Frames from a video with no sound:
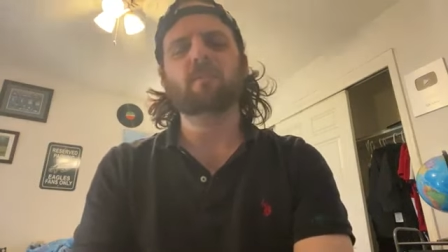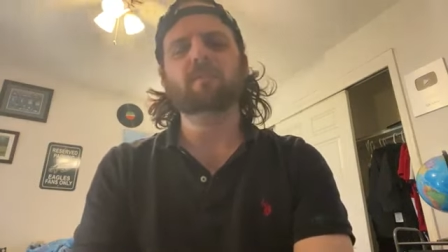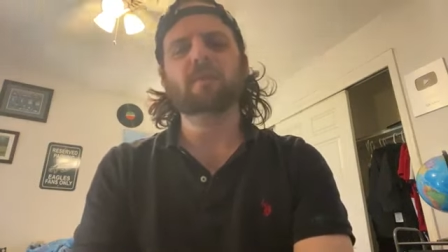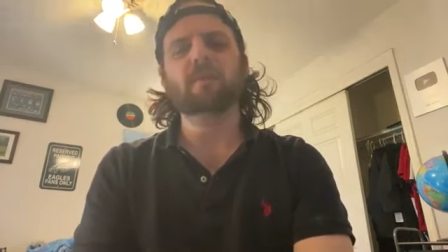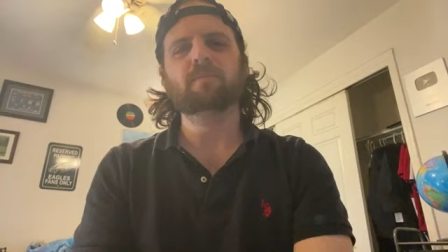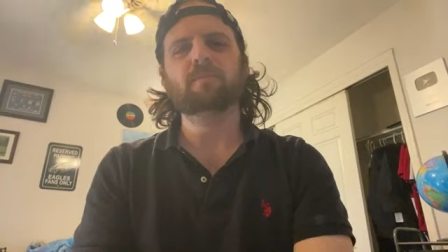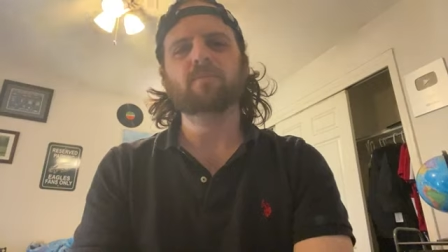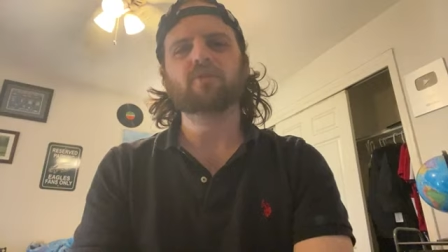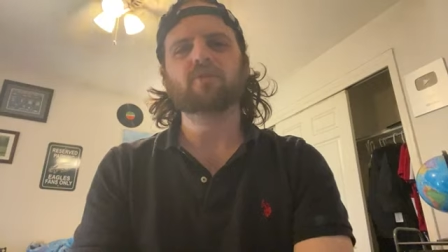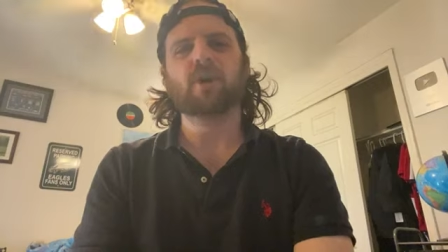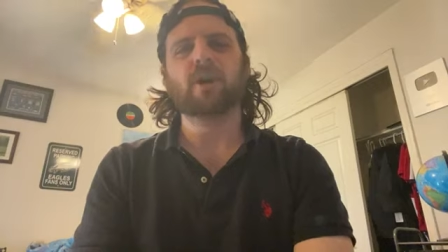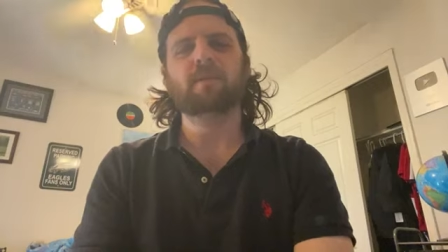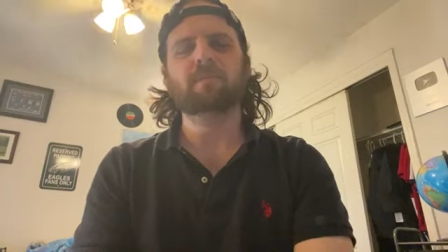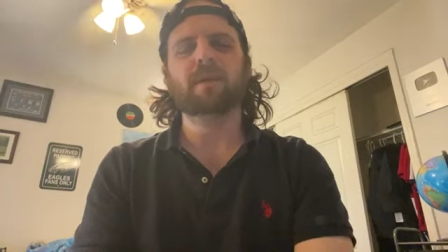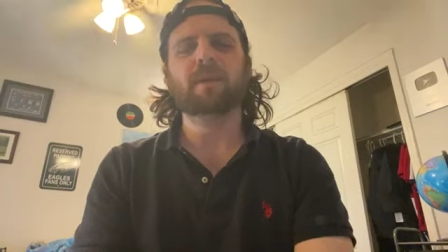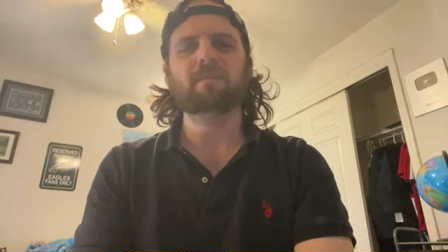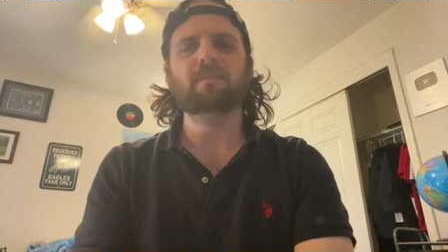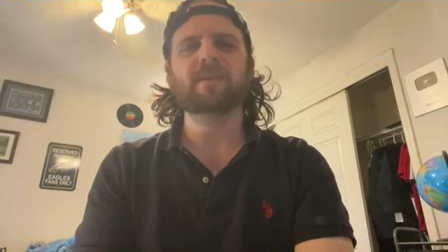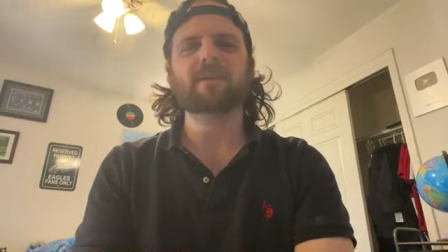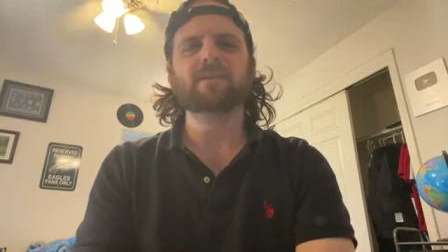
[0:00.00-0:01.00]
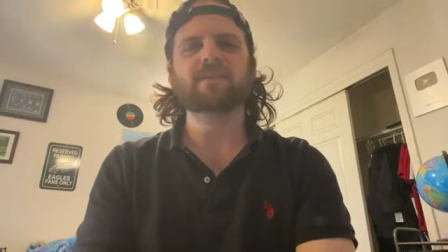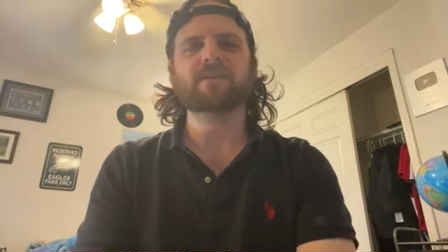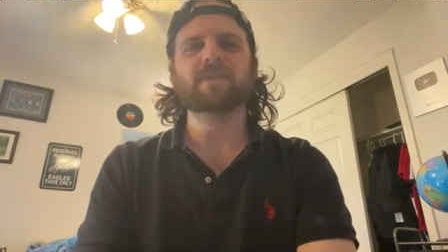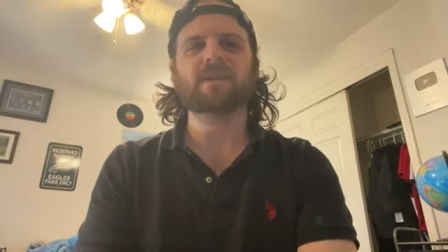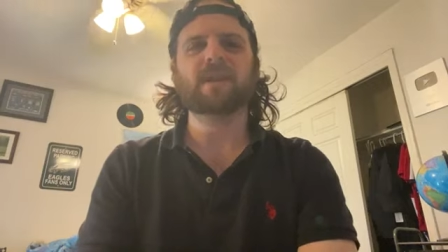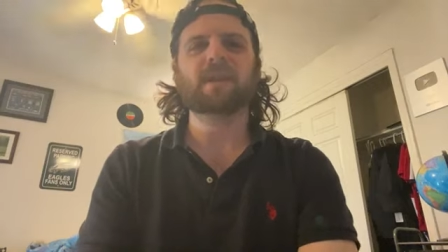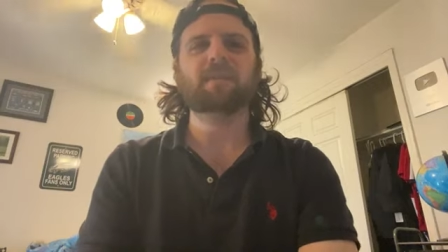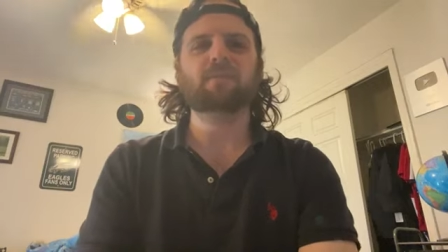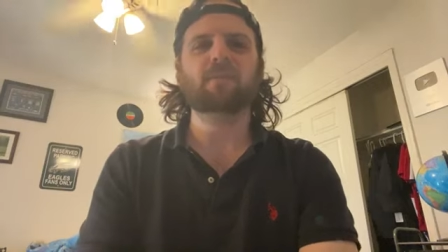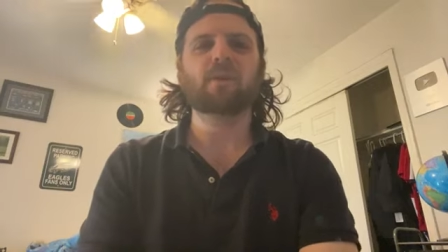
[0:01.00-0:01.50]
People trying to make me a
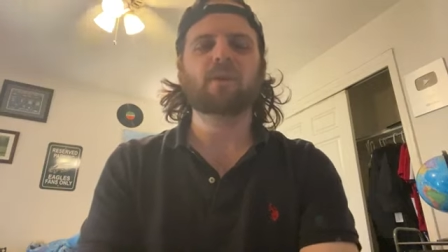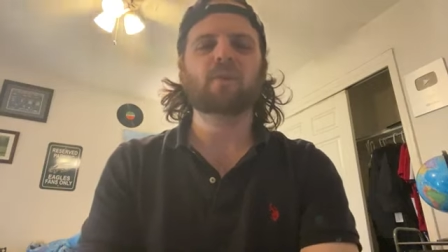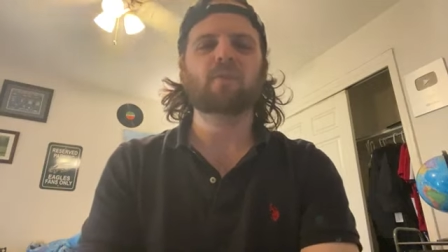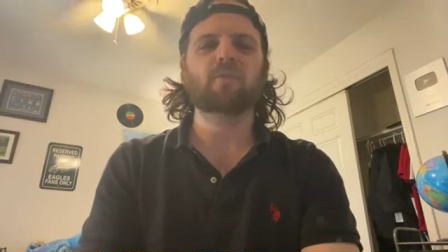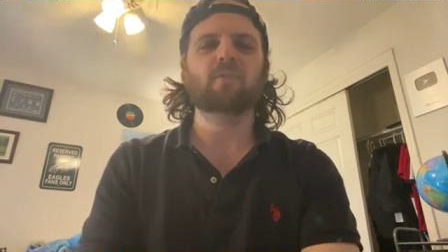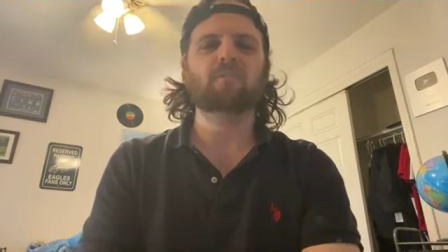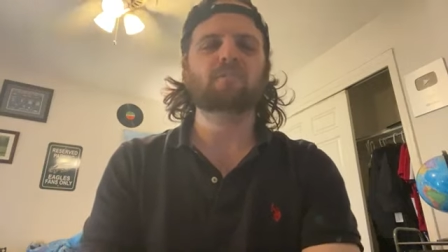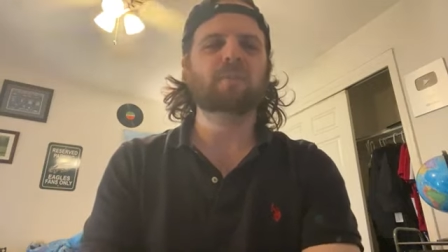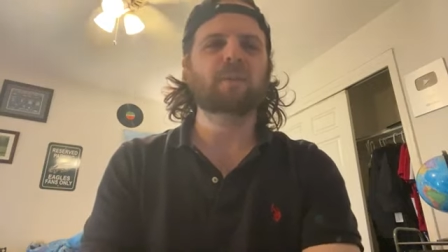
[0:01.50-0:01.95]
scapegoat,